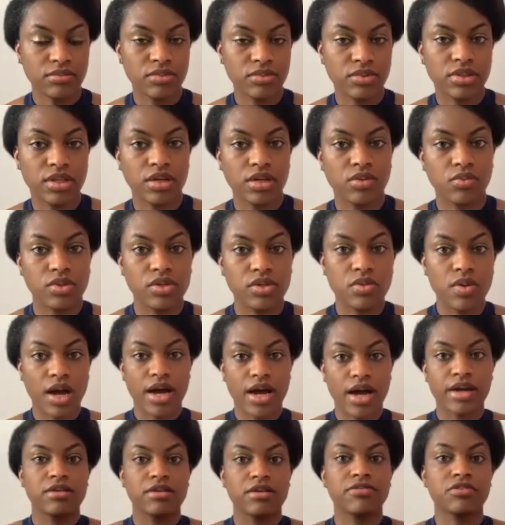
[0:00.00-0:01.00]
When you
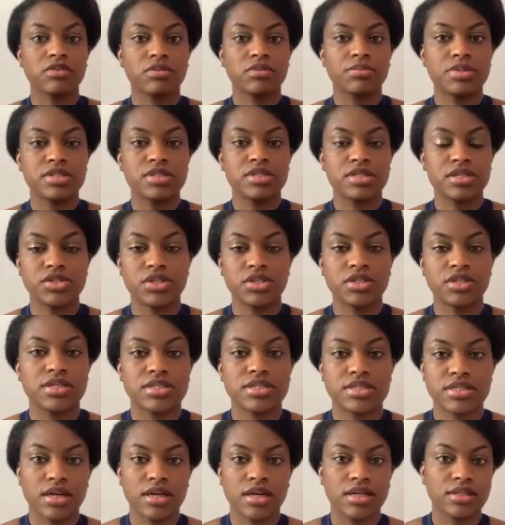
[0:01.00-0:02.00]
hire for a position,
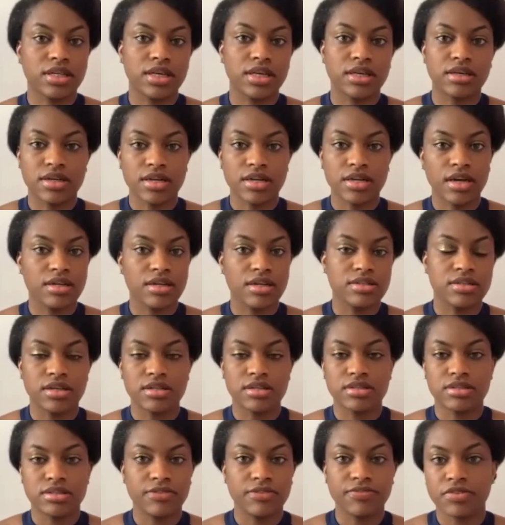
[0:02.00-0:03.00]
it's not like
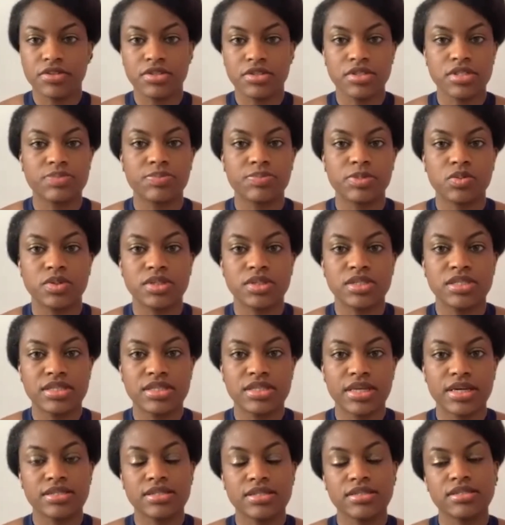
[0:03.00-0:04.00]
a differences between
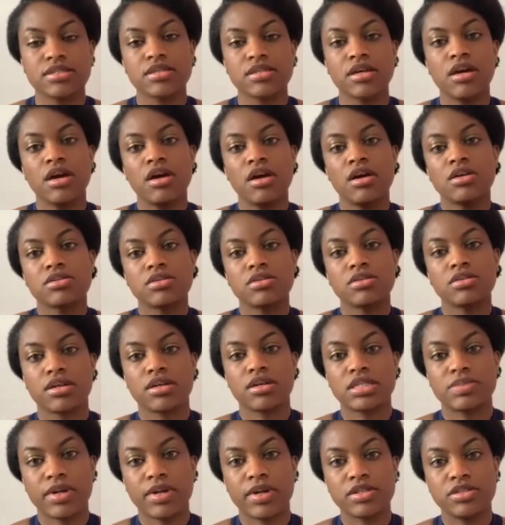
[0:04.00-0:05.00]
sexes. So they
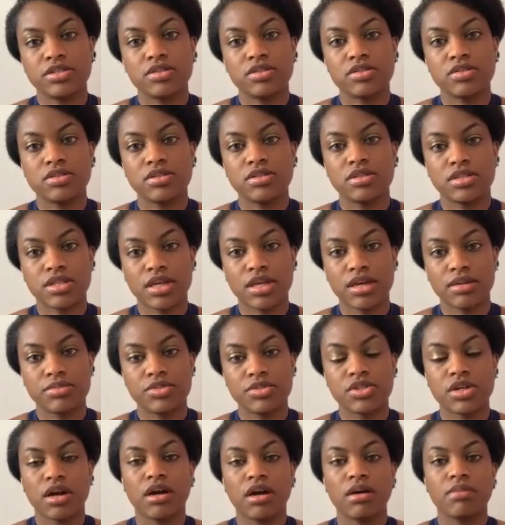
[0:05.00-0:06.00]
expect you to do the same
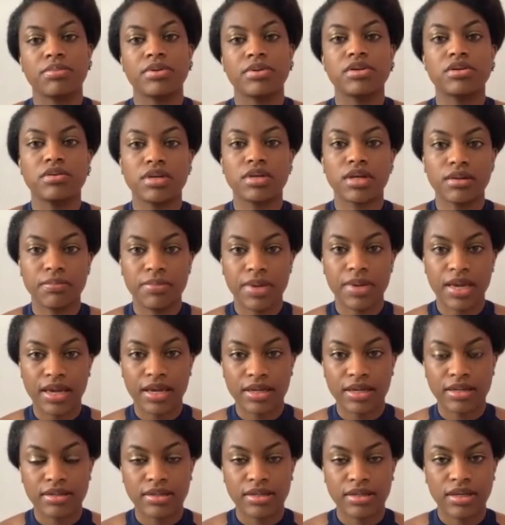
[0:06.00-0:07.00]
job, but you get
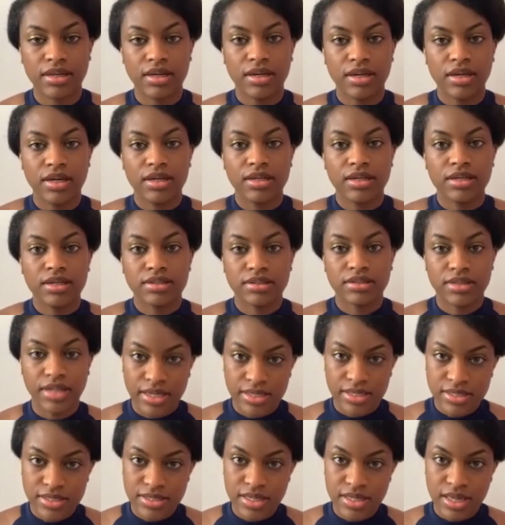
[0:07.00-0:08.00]
paid
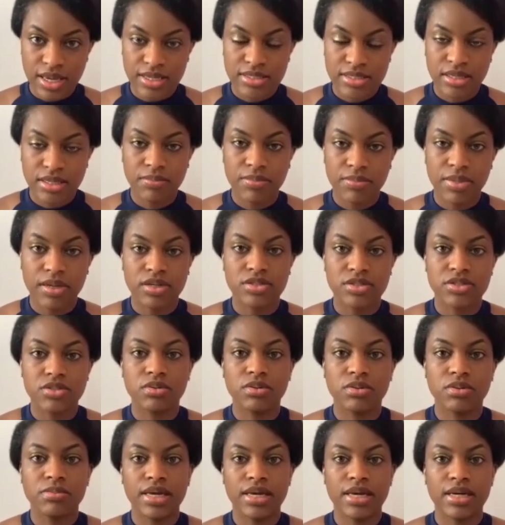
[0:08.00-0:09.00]
less as compared to
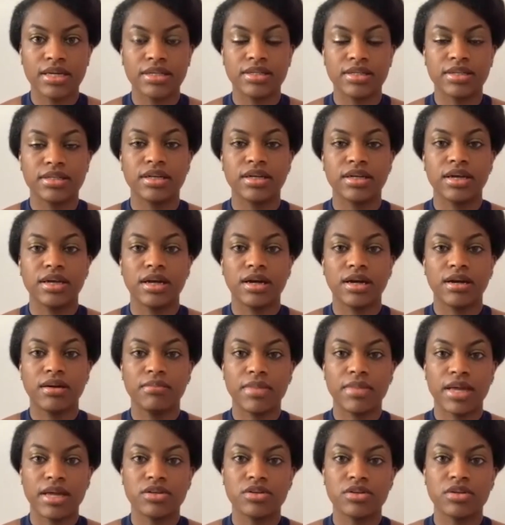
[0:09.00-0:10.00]
a man,
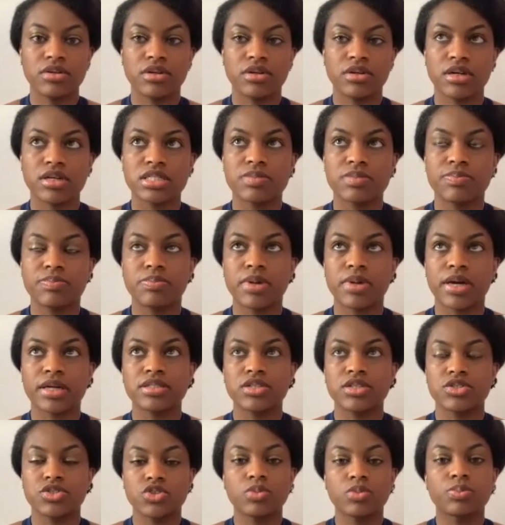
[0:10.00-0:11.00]
and you're
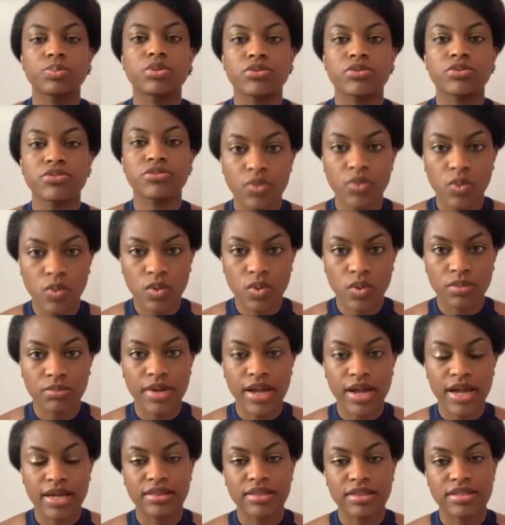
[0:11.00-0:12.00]
expected to perform
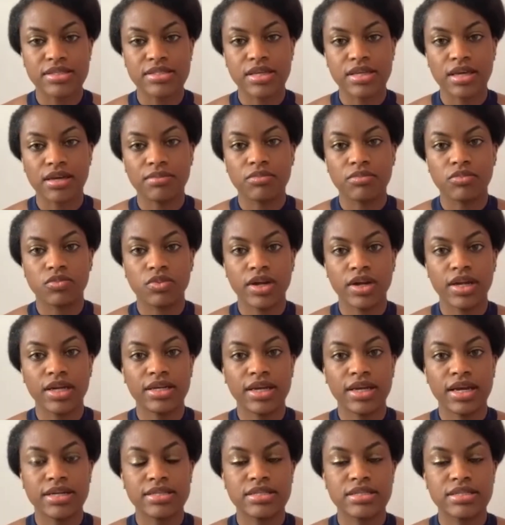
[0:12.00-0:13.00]
at the same
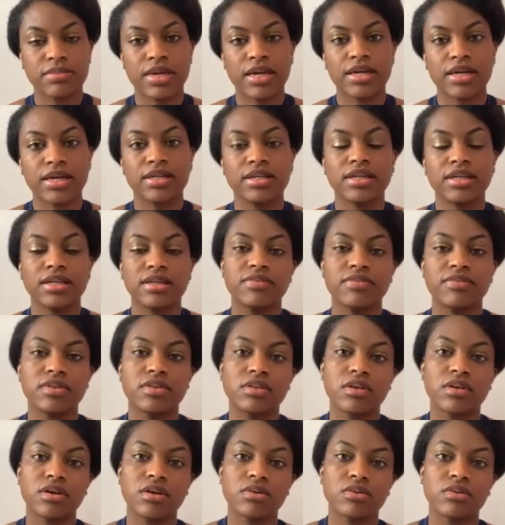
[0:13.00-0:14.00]
rate as a man, even
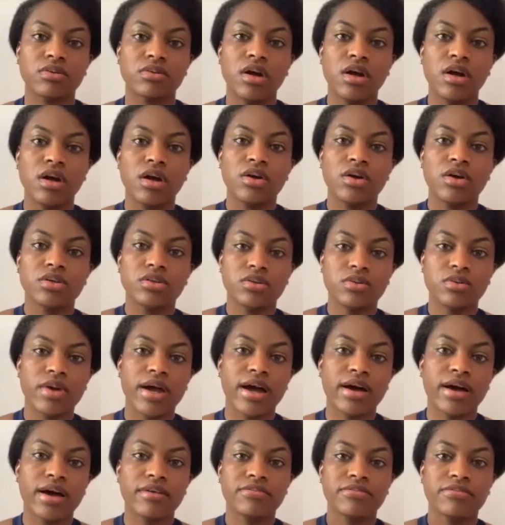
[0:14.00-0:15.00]
though you
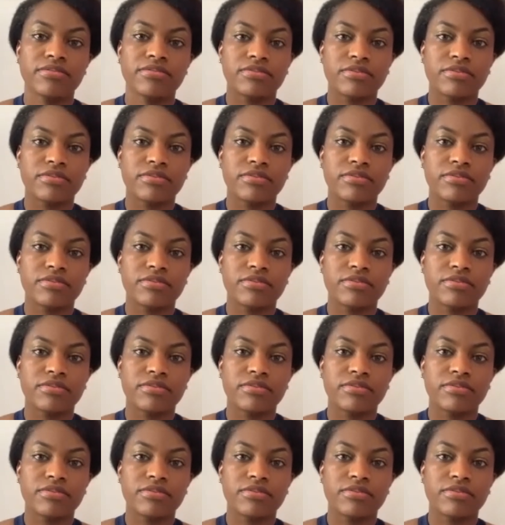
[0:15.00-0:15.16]
have